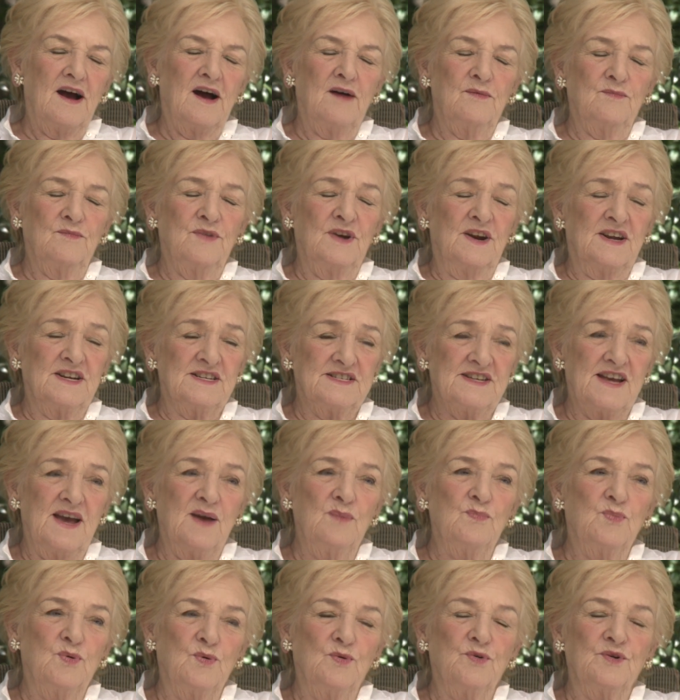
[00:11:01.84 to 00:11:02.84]
when I say
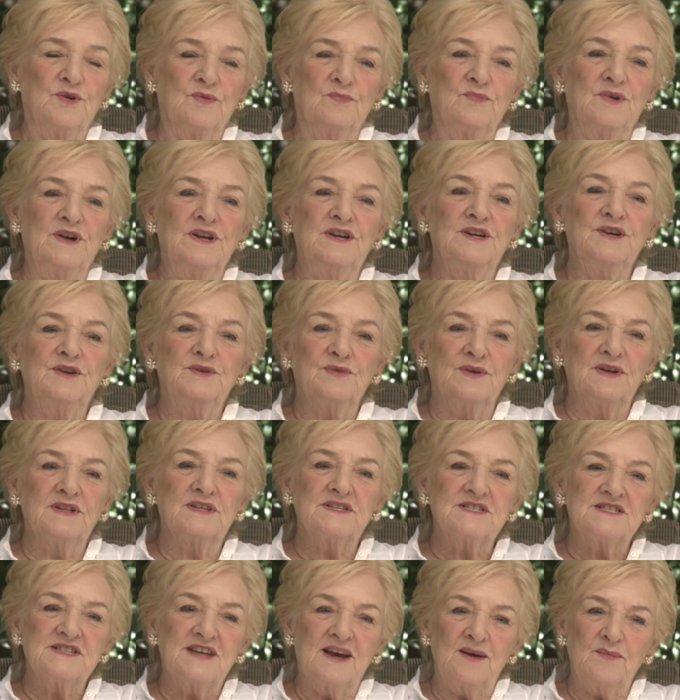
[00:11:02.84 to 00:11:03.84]
boredom, when you're doing the
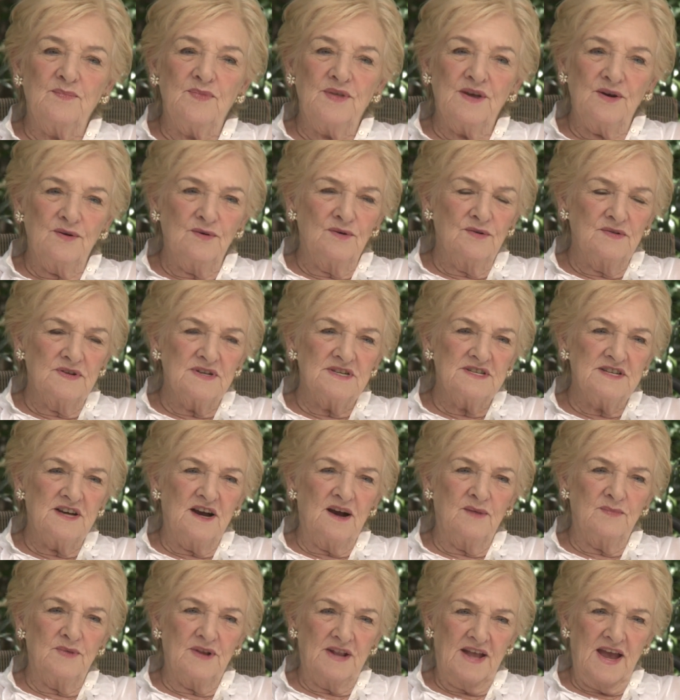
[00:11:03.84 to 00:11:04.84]
same thing all the
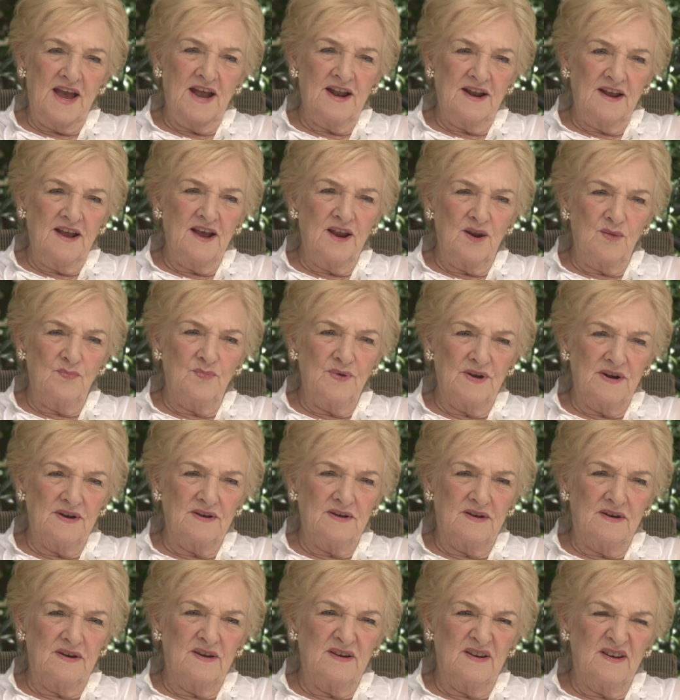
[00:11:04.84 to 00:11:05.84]
time, it can get a bit
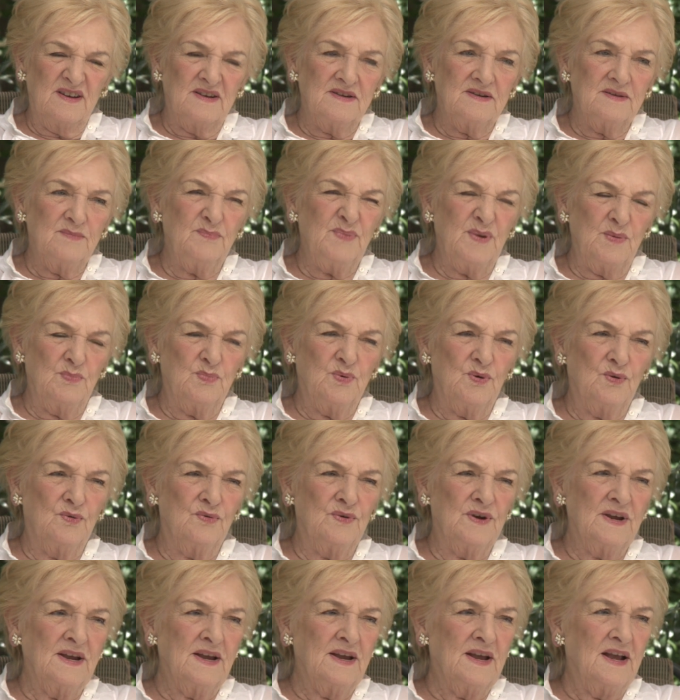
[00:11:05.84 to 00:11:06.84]

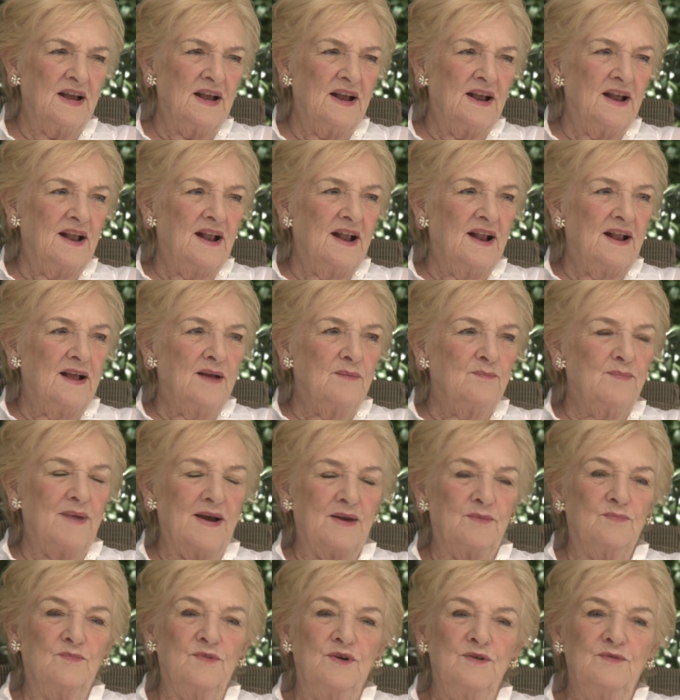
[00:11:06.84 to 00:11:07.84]
boring,
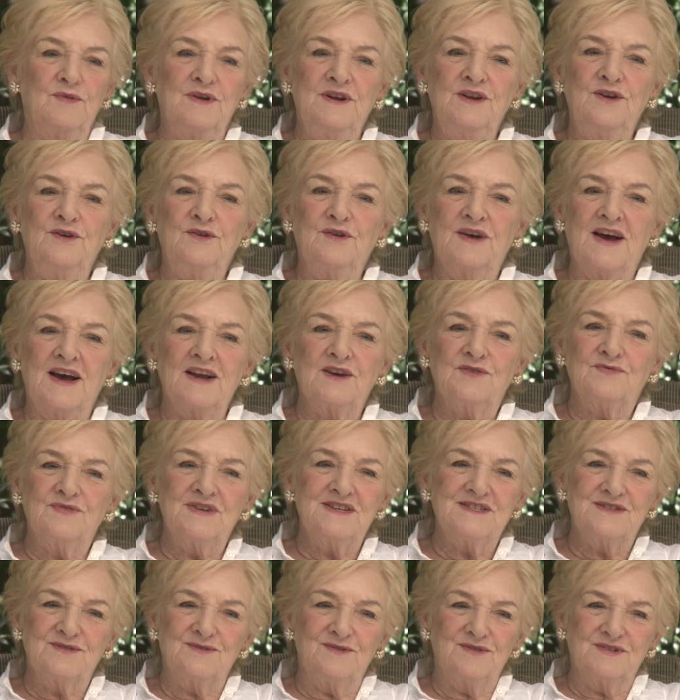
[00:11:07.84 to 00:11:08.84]
but we're in new
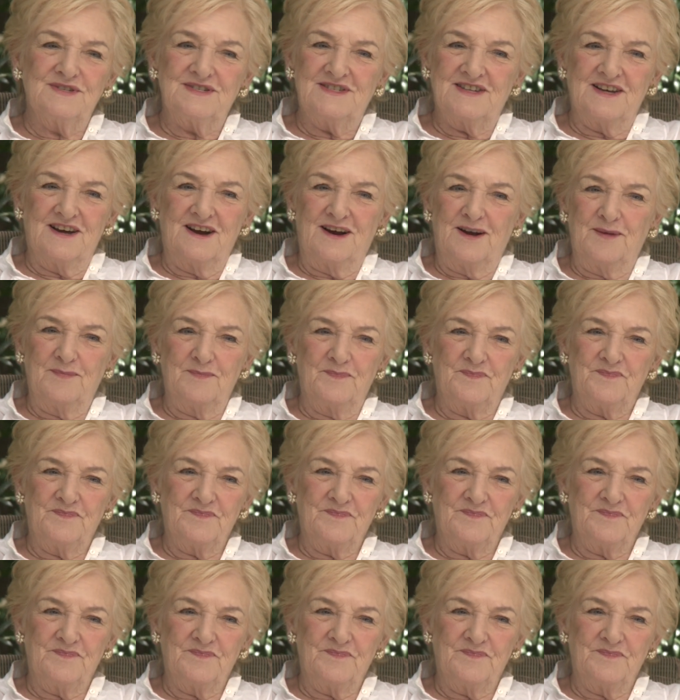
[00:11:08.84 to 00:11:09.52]
countries all the time.